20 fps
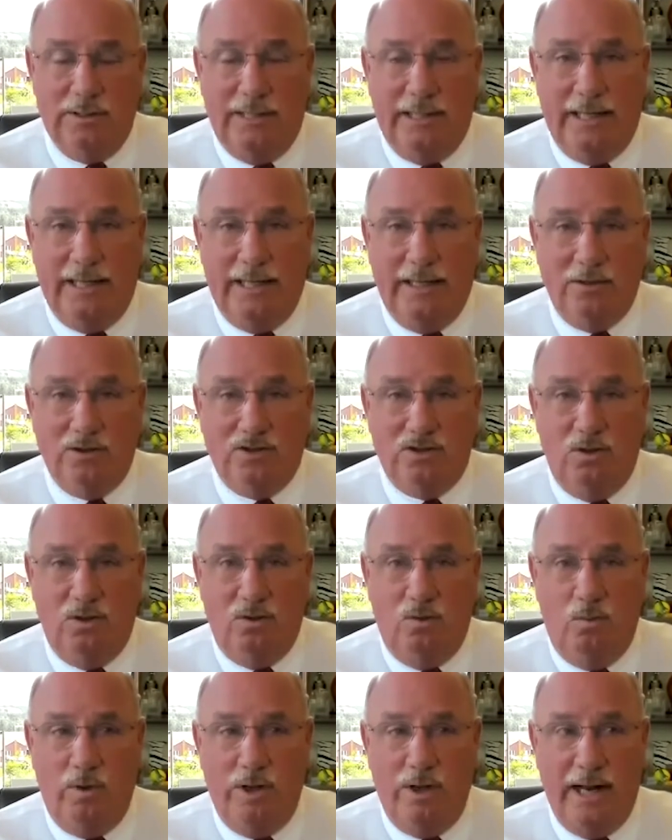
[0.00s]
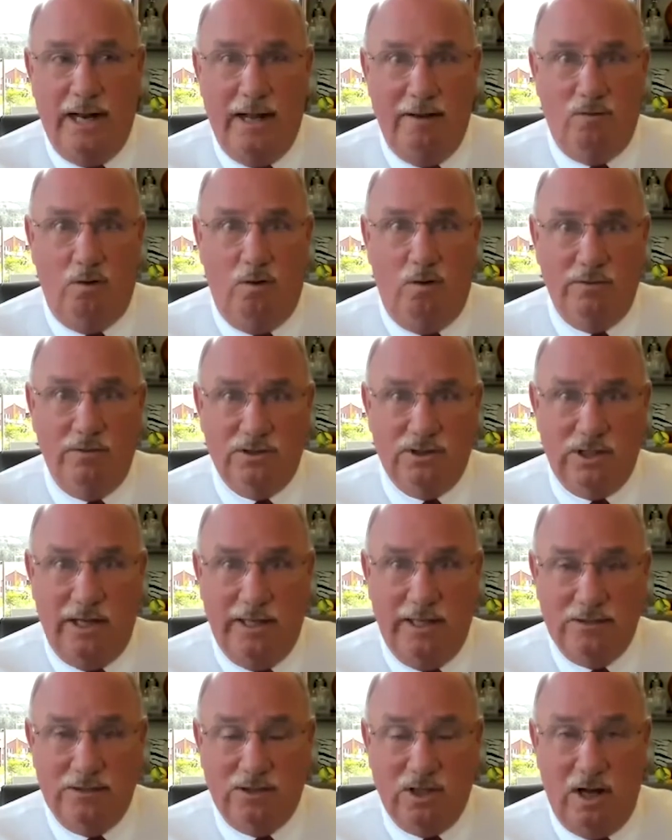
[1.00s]
And so when you have
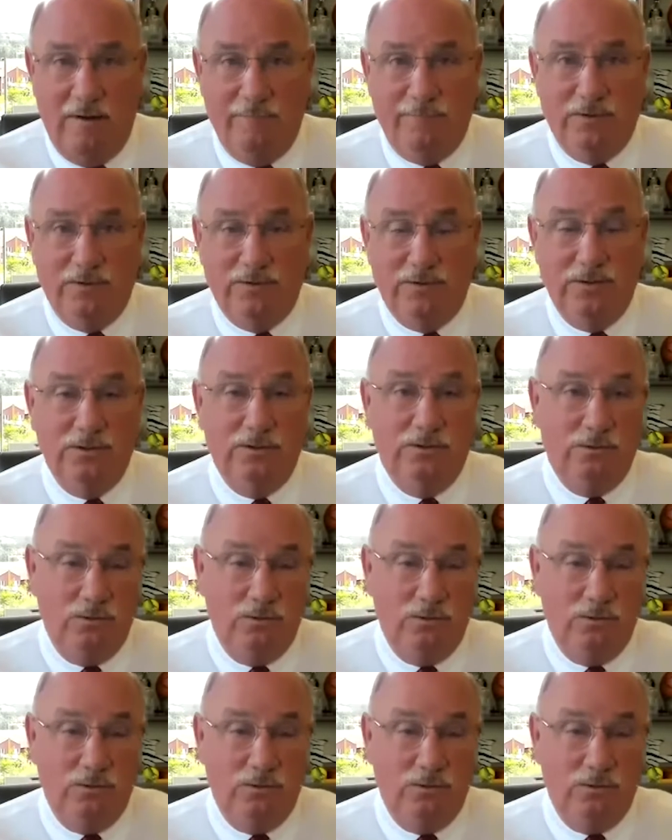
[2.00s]
oversized offices,